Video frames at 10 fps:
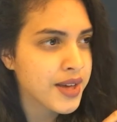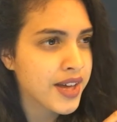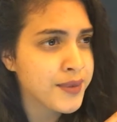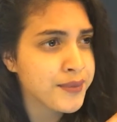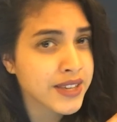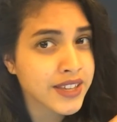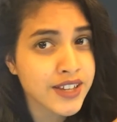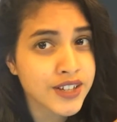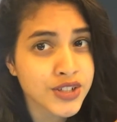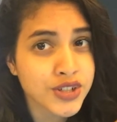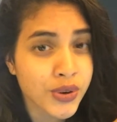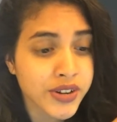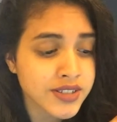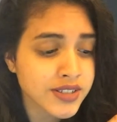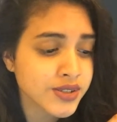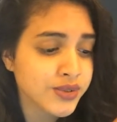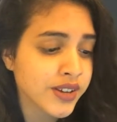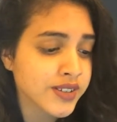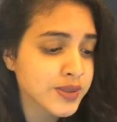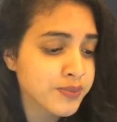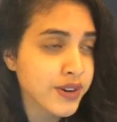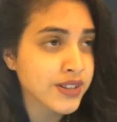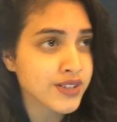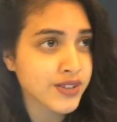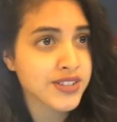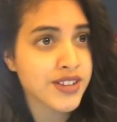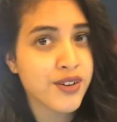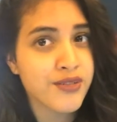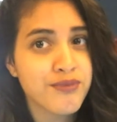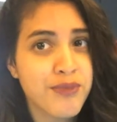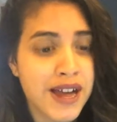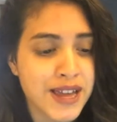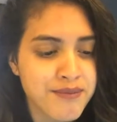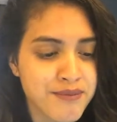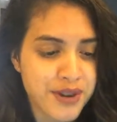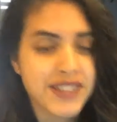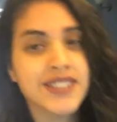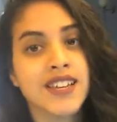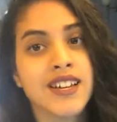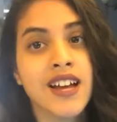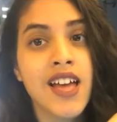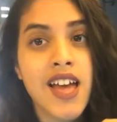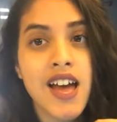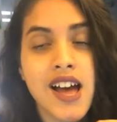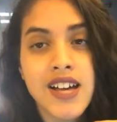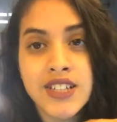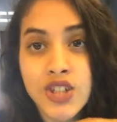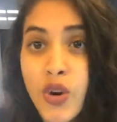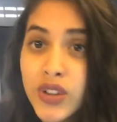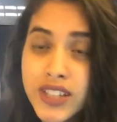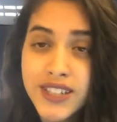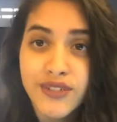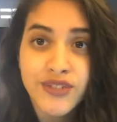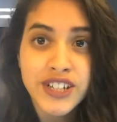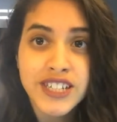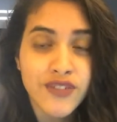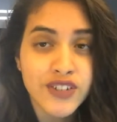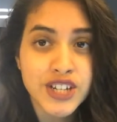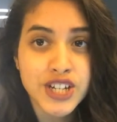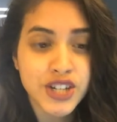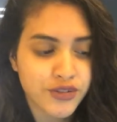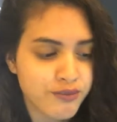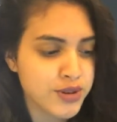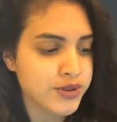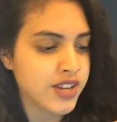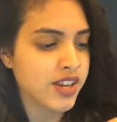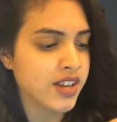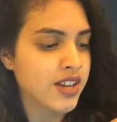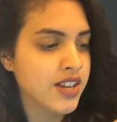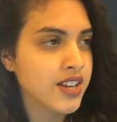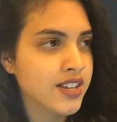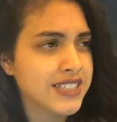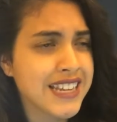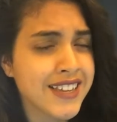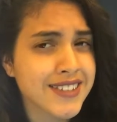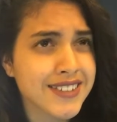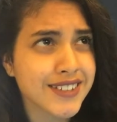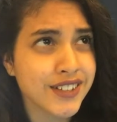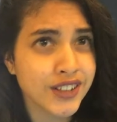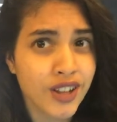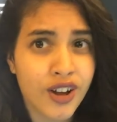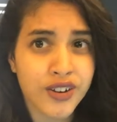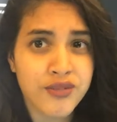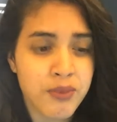And making a choice to express yourself by embracing a totally different definition of beauty takes a lot of